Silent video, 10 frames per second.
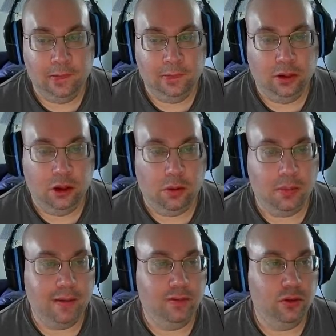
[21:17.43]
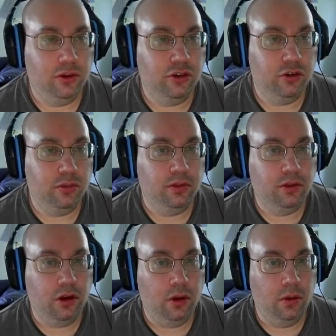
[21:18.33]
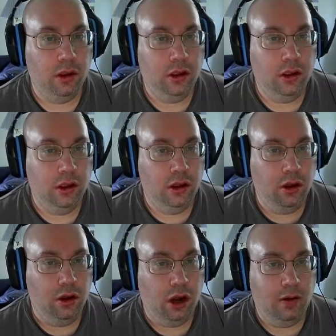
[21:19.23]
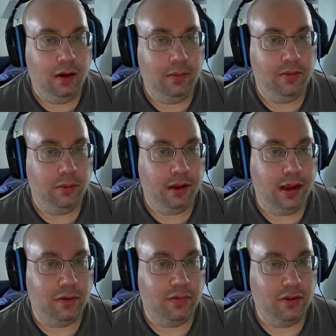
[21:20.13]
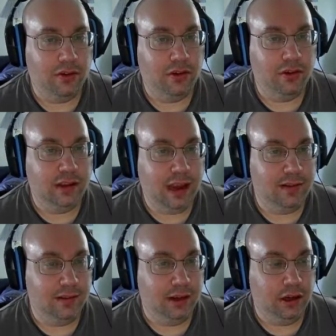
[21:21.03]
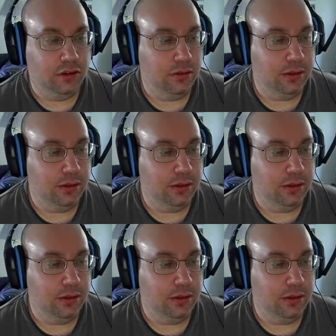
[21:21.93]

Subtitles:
No, a private tuition room. So, alright, so we have our first little task here. So